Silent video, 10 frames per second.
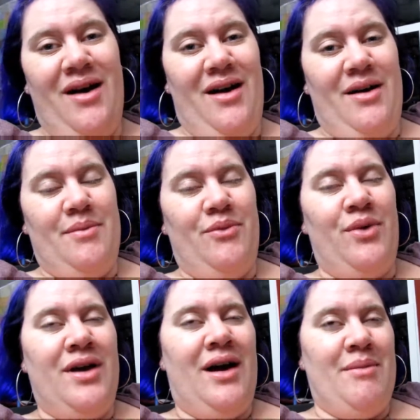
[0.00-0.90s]
Um,
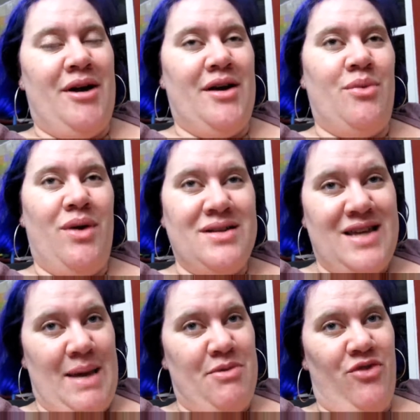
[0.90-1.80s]
we got married one
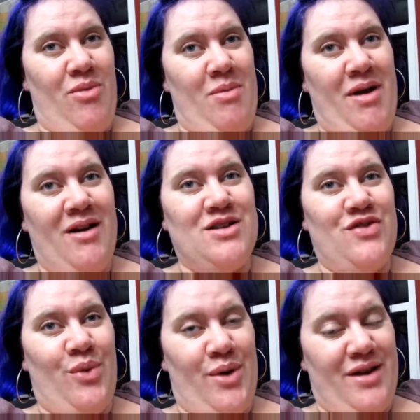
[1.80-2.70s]
day before my
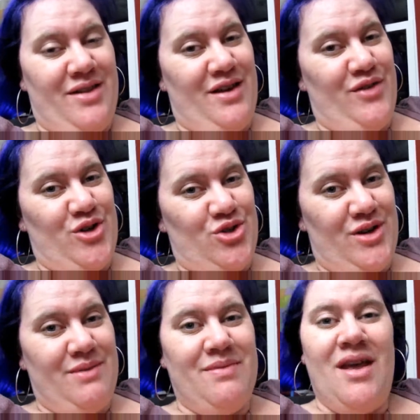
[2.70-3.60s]
parents' 40th
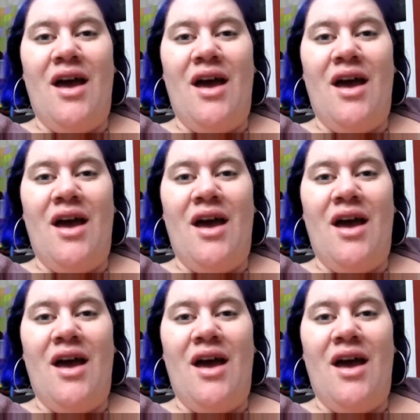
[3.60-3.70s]
anniversary.